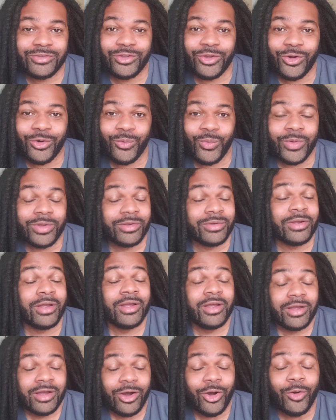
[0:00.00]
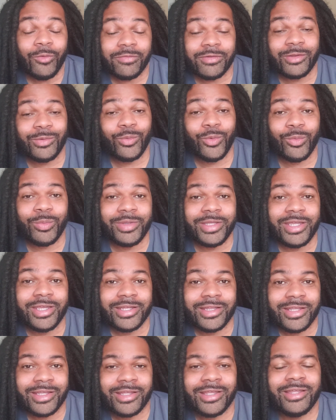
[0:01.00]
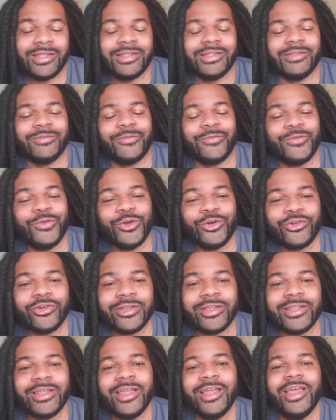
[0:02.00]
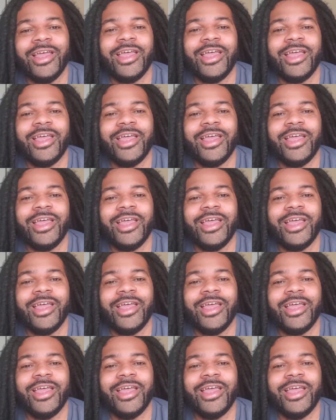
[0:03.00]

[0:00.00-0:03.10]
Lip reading: We hopefully will be getting Fury